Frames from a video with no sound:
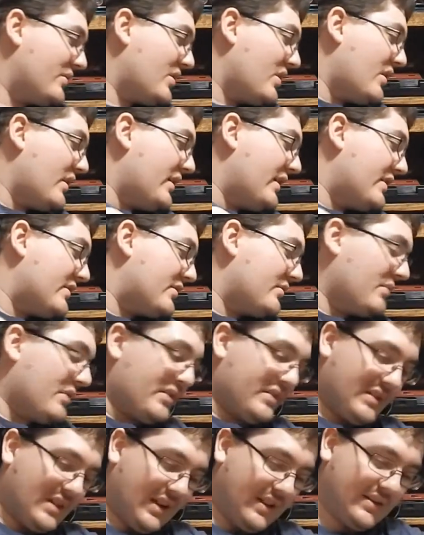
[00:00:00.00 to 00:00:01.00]
regarded as the
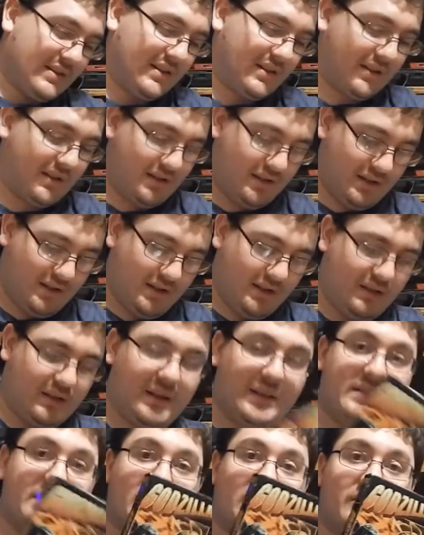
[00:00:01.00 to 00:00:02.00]
worst Godzilla.
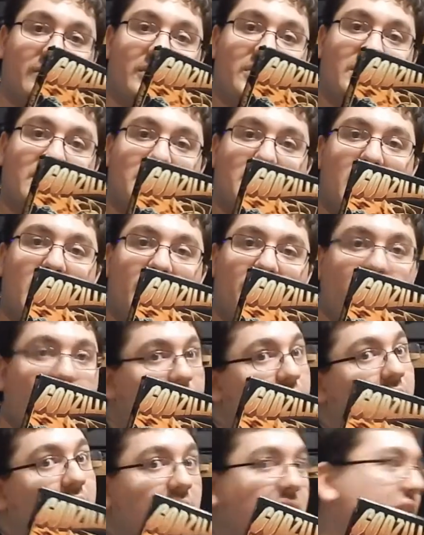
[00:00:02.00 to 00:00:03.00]
Godzilla vs.
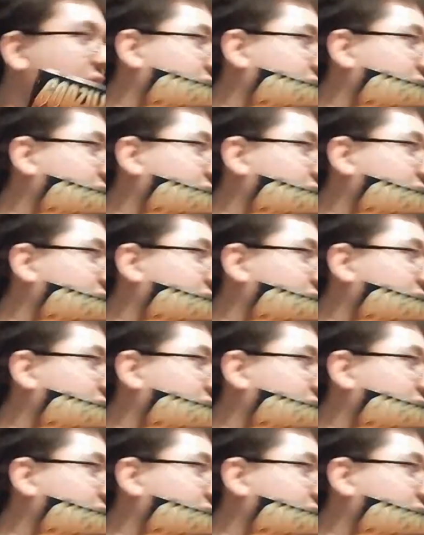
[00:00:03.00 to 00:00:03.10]
Mothra. I